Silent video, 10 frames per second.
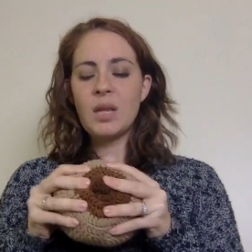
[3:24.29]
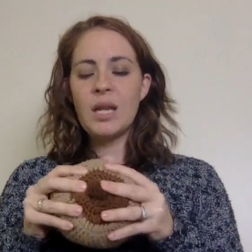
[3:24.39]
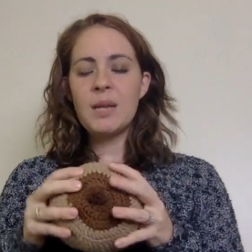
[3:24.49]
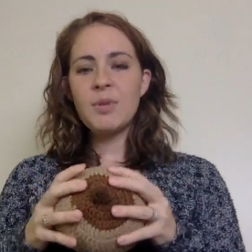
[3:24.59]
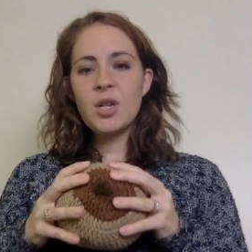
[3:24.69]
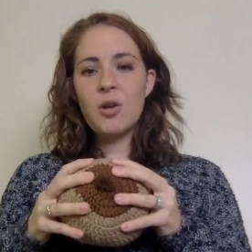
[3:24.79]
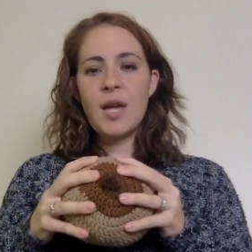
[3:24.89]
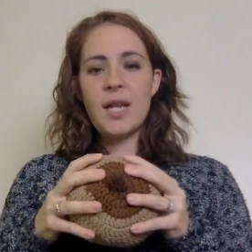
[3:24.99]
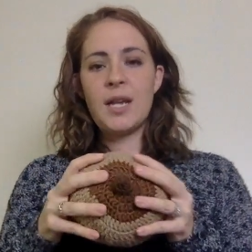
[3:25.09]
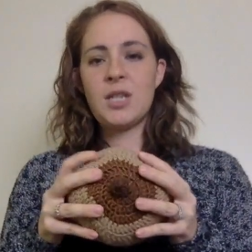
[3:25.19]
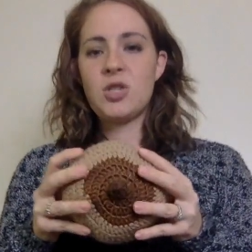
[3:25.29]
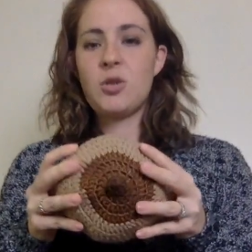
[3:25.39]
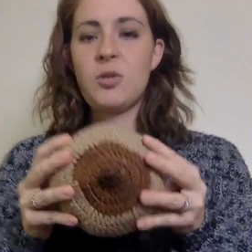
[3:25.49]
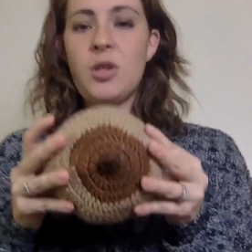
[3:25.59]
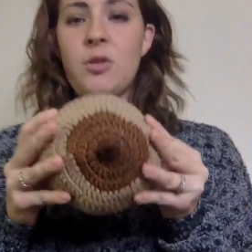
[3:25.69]
and I'm going to go ahead and show
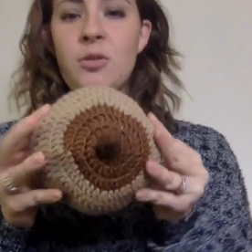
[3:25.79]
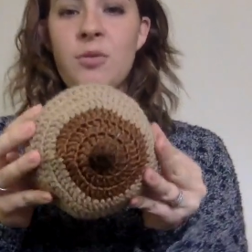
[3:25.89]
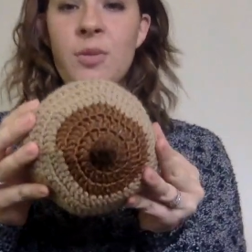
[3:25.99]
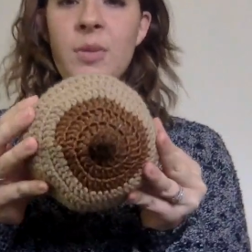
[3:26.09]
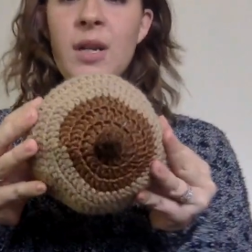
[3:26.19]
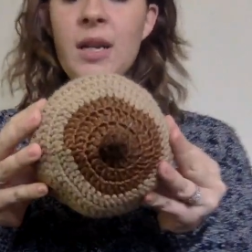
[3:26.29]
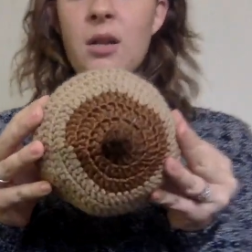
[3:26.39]
you. I'm going to get